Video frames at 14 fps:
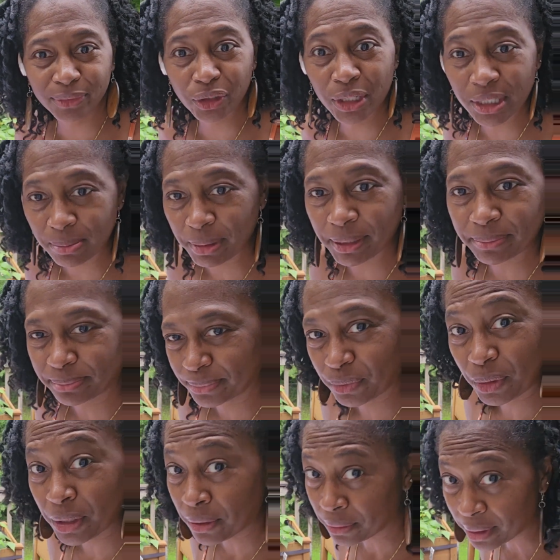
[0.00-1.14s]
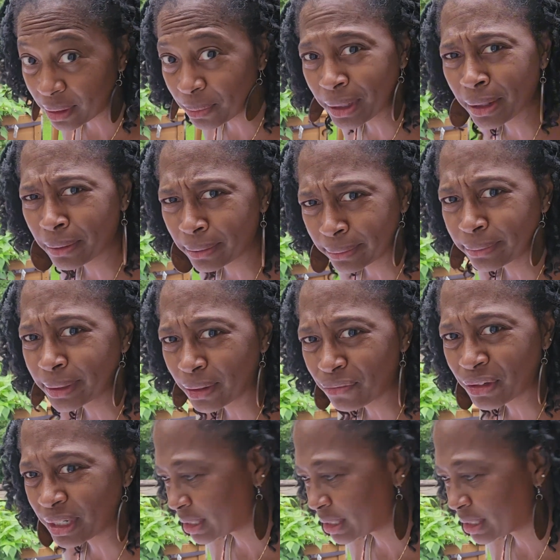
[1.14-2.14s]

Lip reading: Trust me, we're gonna get it. We're gonna figure